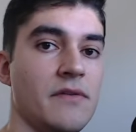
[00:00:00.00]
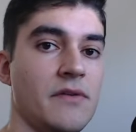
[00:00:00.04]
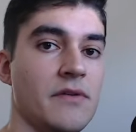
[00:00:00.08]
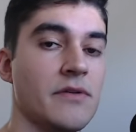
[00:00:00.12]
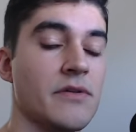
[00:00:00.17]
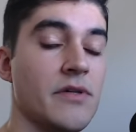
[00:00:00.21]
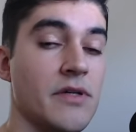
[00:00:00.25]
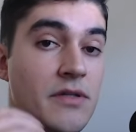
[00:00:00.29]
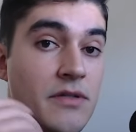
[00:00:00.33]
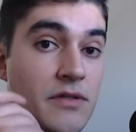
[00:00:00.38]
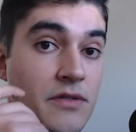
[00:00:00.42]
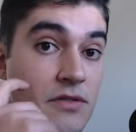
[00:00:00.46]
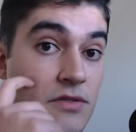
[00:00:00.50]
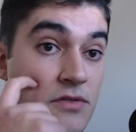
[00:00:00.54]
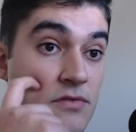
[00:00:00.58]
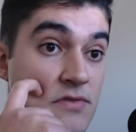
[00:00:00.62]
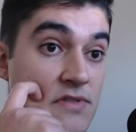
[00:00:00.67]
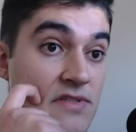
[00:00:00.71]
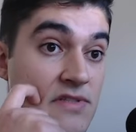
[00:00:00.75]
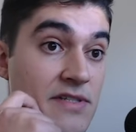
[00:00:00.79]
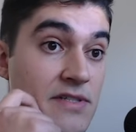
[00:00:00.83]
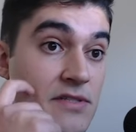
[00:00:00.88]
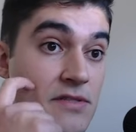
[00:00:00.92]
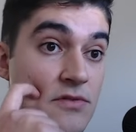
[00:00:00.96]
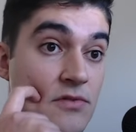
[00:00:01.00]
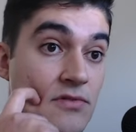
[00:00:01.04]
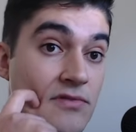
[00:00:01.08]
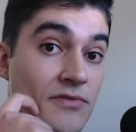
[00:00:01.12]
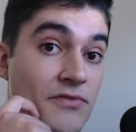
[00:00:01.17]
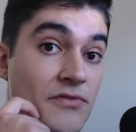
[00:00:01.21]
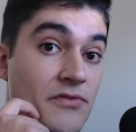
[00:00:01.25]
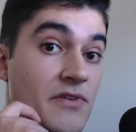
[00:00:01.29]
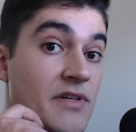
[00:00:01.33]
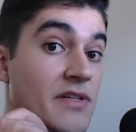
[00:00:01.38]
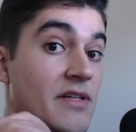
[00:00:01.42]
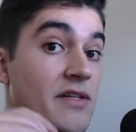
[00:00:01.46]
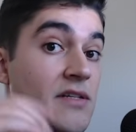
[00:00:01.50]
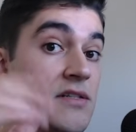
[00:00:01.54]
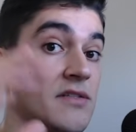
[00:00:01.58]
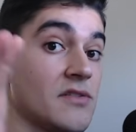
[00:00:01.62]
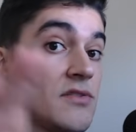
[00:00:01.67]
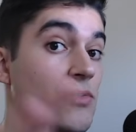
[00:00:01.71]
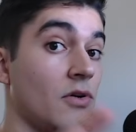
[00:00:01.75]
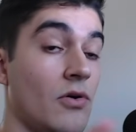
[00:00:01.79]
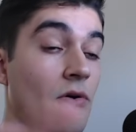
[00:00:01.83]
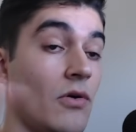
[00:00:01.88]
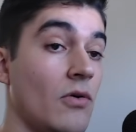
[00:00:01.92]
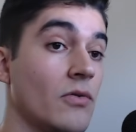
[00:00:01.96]
You're going to use this on
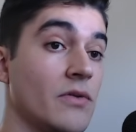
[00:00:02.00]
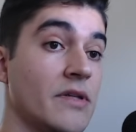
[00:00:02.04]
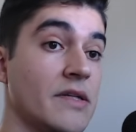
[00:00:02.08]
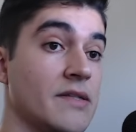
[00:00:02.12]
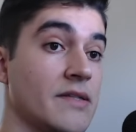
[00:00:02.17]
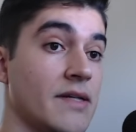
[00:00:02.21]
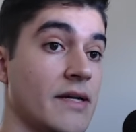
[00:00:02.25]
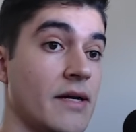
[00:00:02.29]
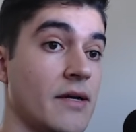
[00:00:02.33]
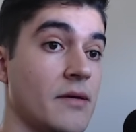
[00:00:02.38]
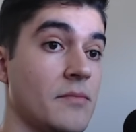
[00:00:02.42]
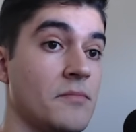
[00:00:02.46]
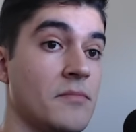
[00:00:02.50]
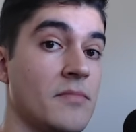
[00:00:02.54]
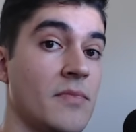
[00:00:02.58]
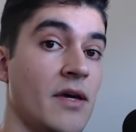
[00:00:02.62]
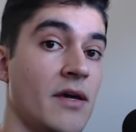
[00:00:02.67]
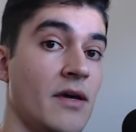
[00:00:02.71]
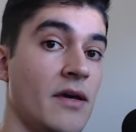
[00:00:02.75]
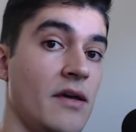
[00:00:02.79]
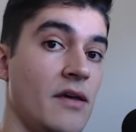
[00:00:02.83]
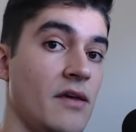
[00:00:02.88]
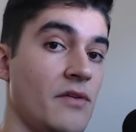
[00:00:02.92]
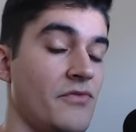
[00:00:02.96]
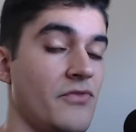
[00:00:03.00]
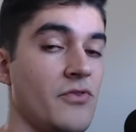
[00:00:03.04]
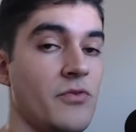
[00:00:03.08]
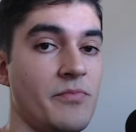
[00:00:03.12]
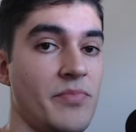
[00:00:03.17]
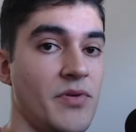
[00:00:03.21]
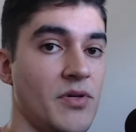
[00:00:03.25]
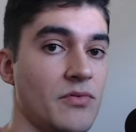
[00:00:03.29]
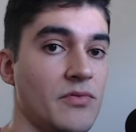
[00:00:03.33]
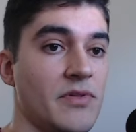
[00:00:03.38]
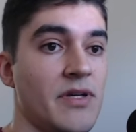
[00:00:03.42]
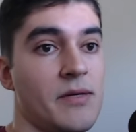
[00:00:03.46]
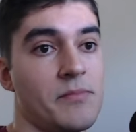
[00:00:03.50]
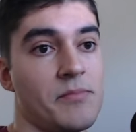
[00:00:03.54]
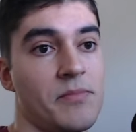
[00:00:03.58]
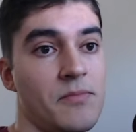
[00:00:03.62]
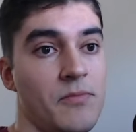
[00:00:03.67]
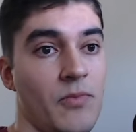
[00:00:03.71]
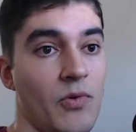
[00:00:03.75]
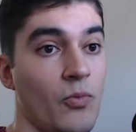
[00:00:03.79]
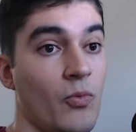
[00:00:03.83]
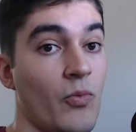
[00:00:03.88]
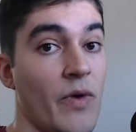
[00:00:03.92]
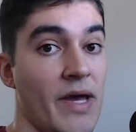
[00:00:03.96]
Phoenix all the time if you build
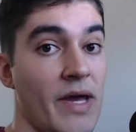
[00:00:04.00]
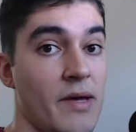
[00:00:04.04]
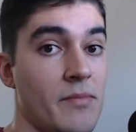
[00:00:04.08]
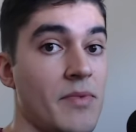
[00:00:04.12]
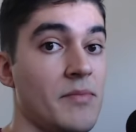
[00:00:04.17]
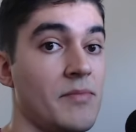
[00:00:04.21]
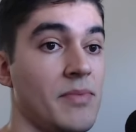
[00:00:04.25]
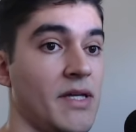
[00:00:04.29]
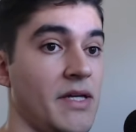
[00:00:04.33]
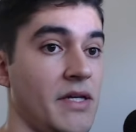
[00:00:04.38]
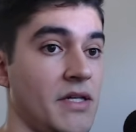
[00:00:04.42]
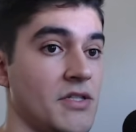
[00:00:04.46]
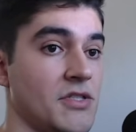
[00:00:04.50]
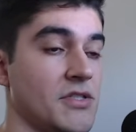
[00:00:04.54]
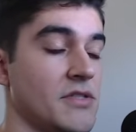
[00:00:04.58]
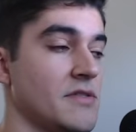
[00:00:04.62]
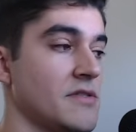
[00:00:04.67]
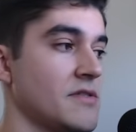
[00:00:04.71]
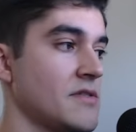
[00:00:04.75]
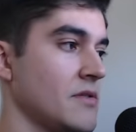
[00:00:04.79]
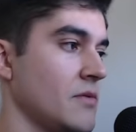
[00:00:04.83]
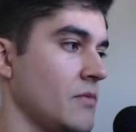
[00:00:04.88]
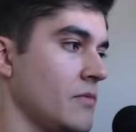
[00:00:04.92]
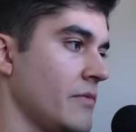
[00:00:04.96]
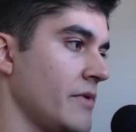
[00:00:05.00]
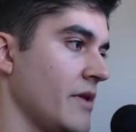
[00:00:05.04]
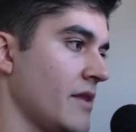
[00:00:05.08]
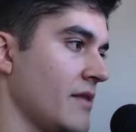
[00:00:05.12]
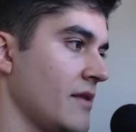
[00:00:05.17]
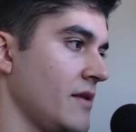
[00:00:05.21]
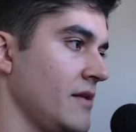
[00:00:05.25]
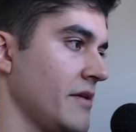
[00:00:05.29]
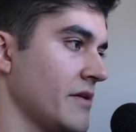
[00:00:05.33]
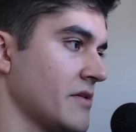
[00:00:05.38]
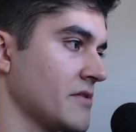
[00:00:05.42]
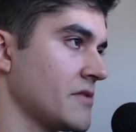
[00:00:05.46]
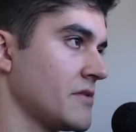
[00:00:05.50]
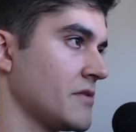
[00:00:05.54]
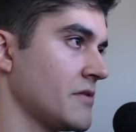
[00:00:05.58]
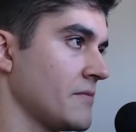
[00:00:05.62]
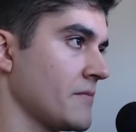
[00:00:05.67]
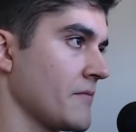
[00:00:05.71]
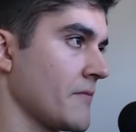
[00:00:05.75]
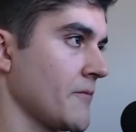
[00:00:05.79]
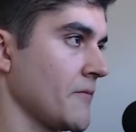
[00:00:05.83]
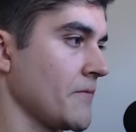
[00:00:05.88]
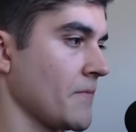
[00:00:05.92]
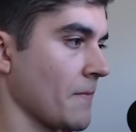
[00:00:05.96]
web applications with Elixir.
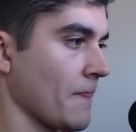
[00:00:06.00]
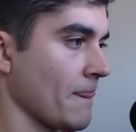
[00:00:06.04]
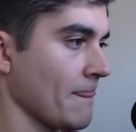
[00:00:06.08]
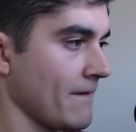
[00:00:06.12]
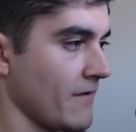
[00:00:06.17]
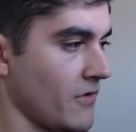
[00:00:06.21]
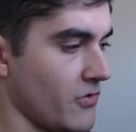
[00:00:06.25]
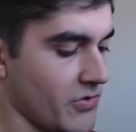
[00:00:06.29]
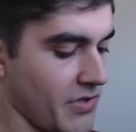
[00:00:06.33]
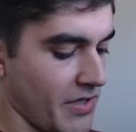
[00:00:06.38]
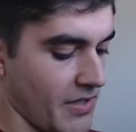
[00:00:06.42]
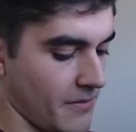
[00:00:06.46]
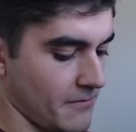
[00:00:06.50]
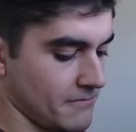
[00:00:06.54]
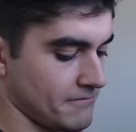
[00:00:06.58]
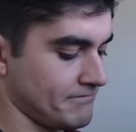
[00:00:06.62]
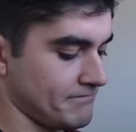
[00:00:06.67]
Okay.